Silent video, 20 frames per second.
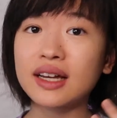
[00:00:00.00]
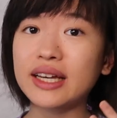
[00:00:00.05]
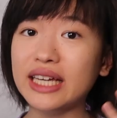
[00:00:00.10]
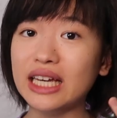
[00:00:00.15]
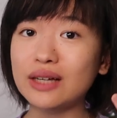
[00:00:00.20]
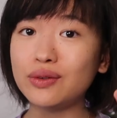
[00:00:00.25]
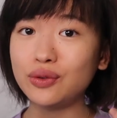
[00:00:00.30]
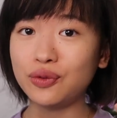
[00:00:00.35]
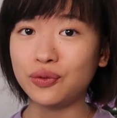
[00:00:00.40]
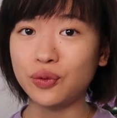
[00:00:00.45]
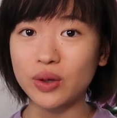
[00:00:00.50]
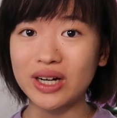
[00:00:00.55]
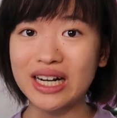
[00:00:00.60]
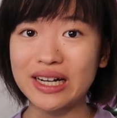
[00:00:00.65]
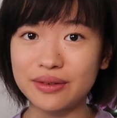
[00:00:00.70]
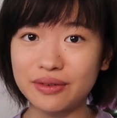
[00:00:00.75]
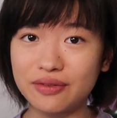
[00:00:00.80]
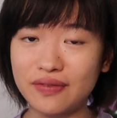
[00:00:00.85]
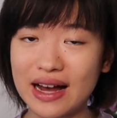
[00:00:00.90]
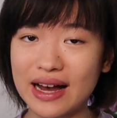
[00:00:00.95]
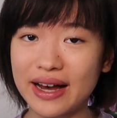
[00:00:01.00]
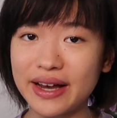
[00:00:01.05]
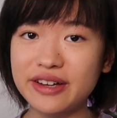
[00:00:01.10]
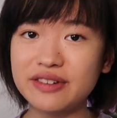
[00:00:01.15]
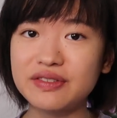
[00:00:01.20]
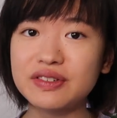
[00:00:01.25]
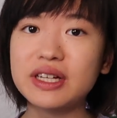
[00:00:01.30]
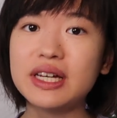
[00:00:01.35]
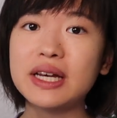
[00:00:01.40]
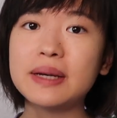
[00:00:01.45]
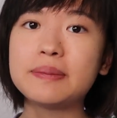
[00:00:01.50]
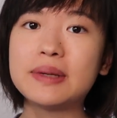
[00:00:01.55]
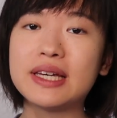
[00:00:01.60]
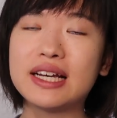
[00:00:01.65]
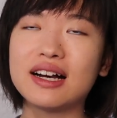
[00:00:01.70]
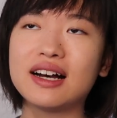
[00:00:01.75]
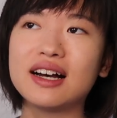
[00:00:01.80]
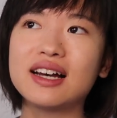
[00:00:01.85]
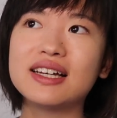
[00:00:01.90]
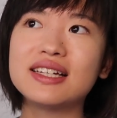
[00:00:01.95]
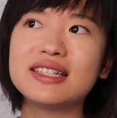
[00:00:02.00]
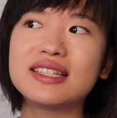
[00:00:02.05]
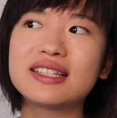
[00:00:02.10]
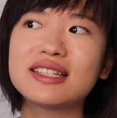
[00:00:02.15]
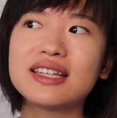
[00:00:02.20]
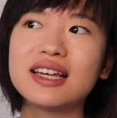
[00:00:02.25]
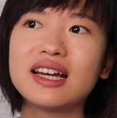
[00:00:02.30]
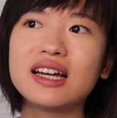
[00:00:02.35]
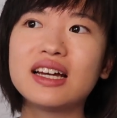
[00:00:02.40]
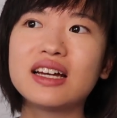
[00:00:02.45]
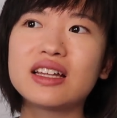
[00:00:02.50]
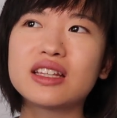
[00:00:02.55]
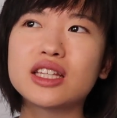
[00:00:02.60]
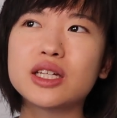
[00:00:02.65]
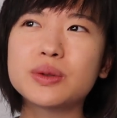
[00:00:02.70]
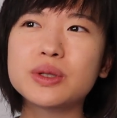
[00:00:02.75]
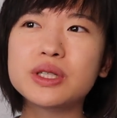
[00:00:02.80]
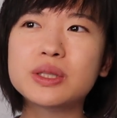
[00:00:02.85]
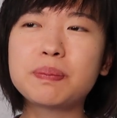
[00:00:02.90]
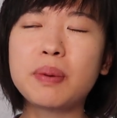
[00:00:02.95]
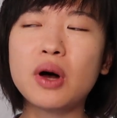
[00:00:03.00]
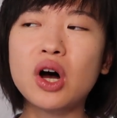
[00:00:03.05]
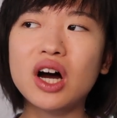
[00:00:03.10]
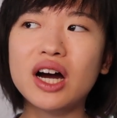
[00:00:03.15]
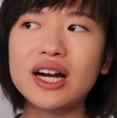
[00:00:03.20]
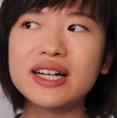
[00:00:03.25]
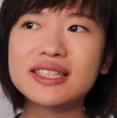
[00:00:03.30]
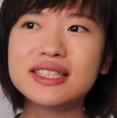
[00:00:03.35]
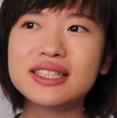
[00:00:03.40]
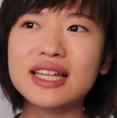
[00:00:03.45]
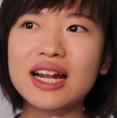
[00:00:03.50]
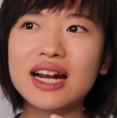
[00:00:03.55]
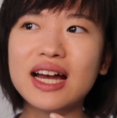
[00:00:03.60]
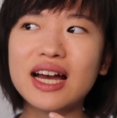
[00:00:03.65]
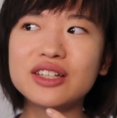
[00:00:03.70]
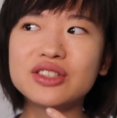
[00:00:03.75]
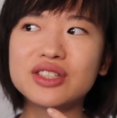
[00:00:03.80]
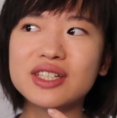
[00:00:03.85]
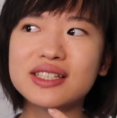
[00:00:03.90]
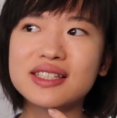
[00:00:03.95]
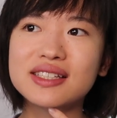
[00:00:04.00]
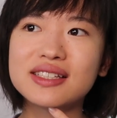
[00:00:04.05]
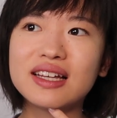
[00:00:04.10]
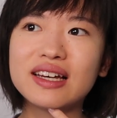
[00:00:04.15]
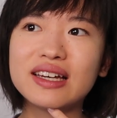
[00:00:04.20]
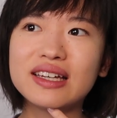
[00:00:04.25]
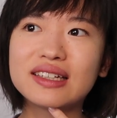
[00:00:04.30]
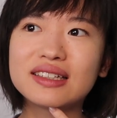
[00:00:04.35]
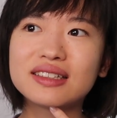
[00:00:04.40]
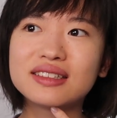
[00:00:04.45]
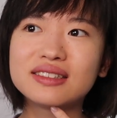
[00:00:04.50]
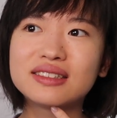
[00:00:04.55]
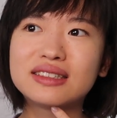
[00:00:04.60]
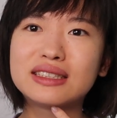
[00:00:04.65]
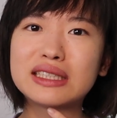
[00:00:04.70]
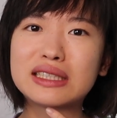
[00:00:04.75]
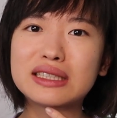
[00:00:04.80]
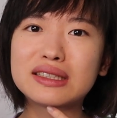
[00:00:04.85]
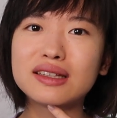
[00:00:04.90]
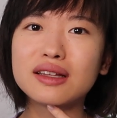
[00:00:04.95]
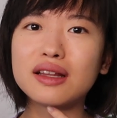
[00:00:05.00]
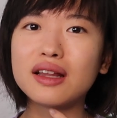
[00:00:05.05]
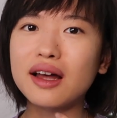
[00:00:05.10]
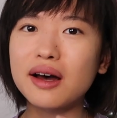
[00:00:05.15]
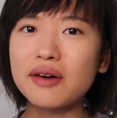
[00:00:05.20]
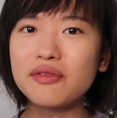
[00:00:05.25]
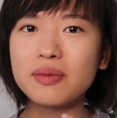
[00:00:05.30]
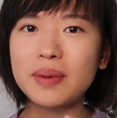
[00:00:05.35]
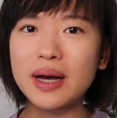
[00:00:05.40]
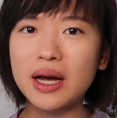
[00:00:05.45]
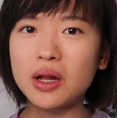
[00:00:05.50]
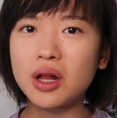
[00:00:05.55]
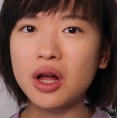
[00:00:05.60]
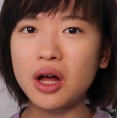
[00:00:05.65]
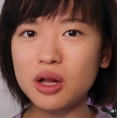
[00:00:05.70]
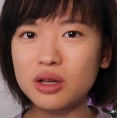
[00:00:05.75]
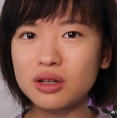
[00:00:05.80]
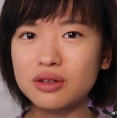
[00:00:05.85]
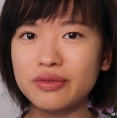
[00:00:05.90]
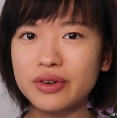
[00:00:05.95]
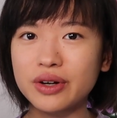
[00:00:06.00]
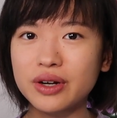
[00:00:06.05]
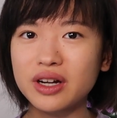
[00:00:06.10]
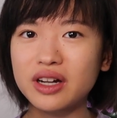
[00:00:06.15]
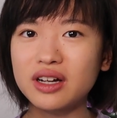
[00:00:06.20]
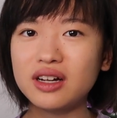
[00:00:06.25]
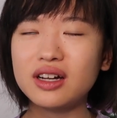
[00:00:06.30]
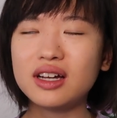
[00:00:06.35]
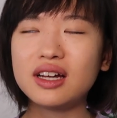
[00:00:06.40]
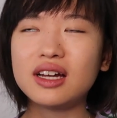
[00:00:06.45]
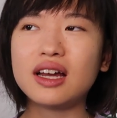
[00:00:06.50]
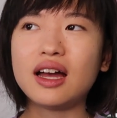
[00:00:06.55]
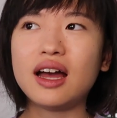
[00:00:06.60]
I gave it 4 out of 5 because there was parts that I just like didn't love about Oliver.